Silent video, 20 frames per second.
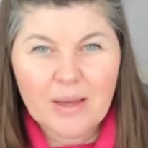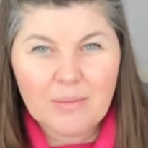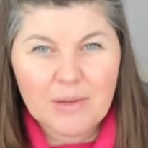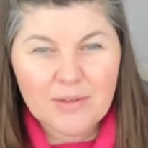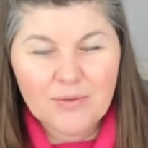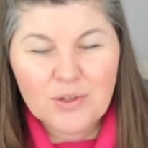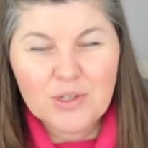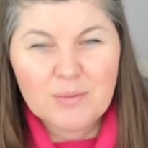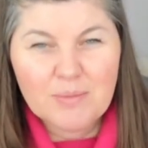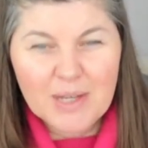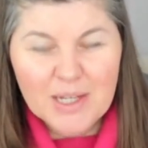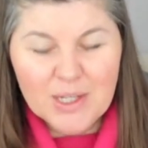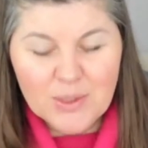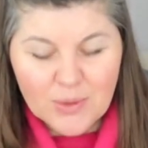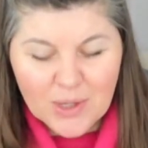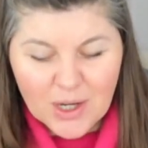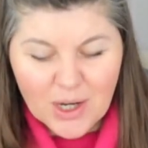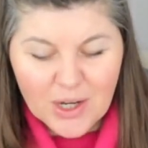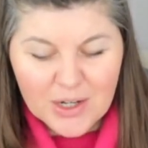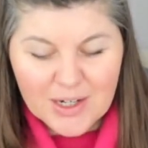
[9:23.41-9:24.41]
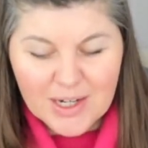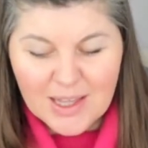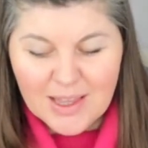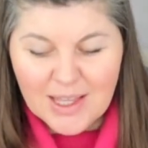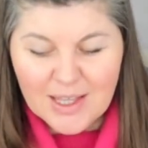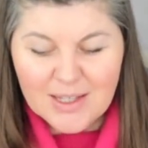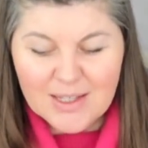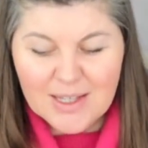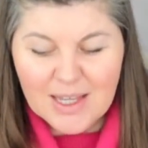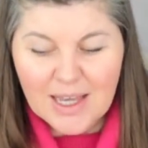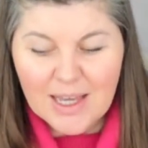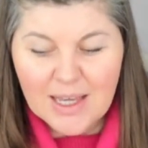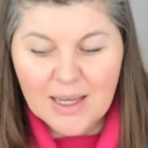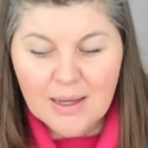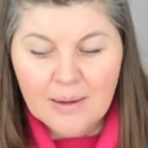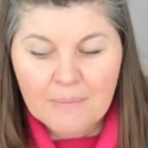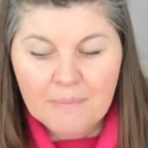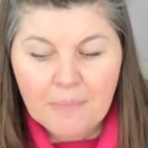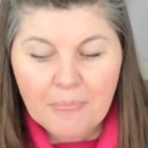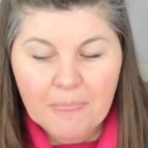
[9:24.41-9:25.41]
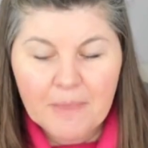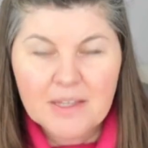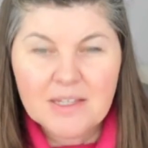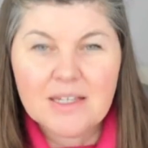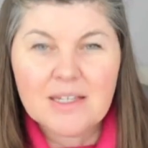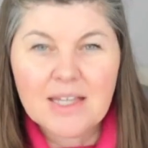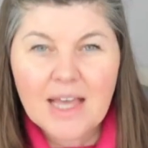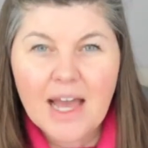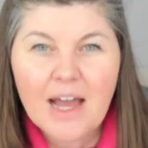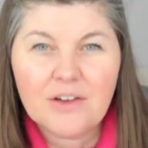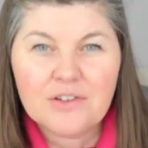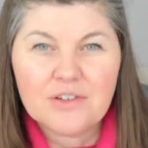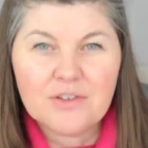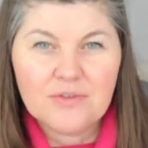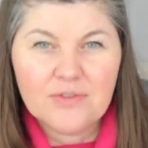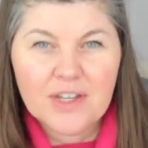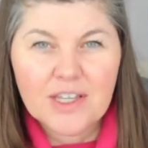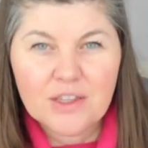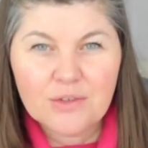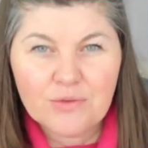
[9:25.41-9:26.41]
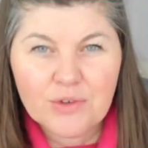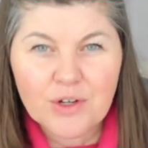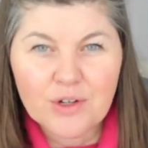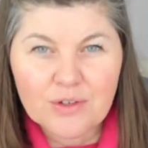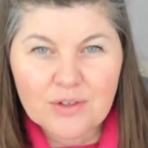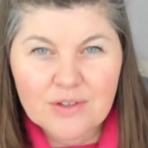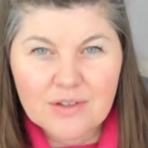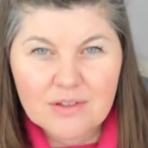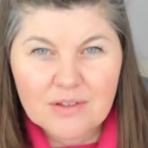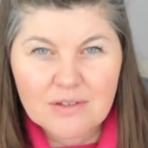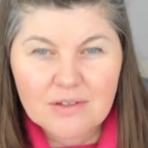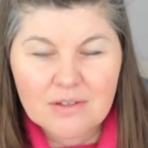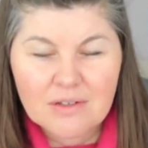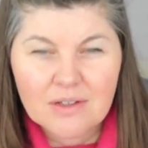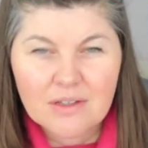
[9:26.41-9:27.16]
but if you speak to a gardener, they'll say, this is how to feed the roots.